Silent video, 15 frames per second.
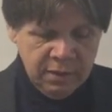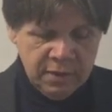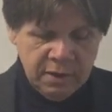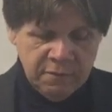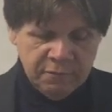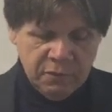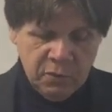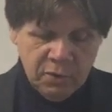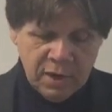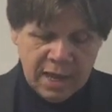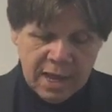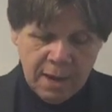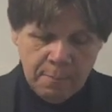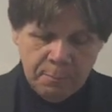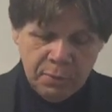Therefore
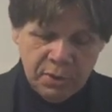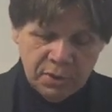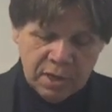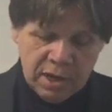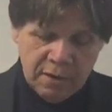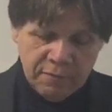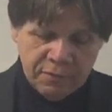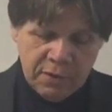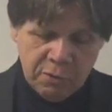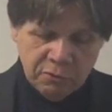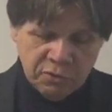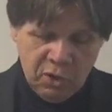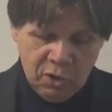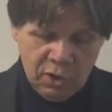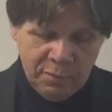now put off
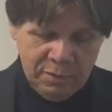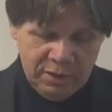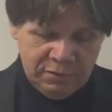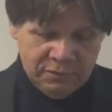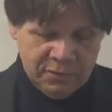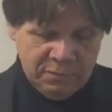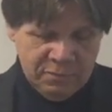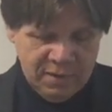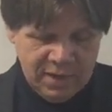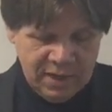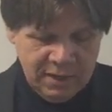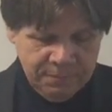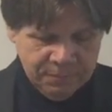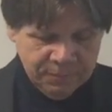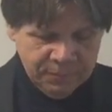those ornaments from
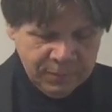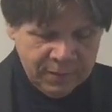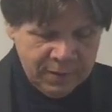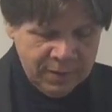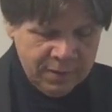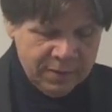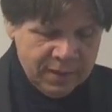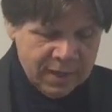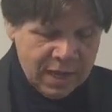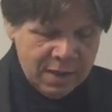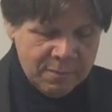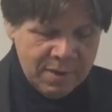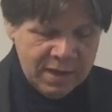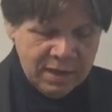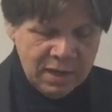thee, that
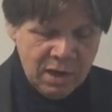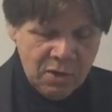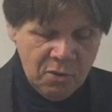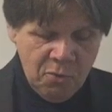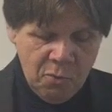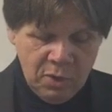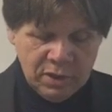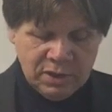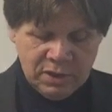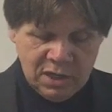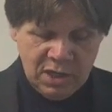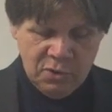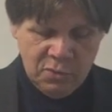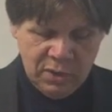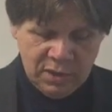I may know what to
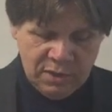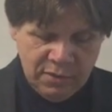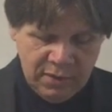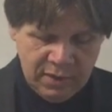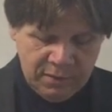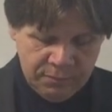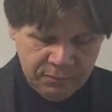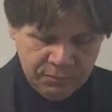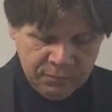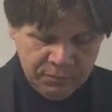do unto thee.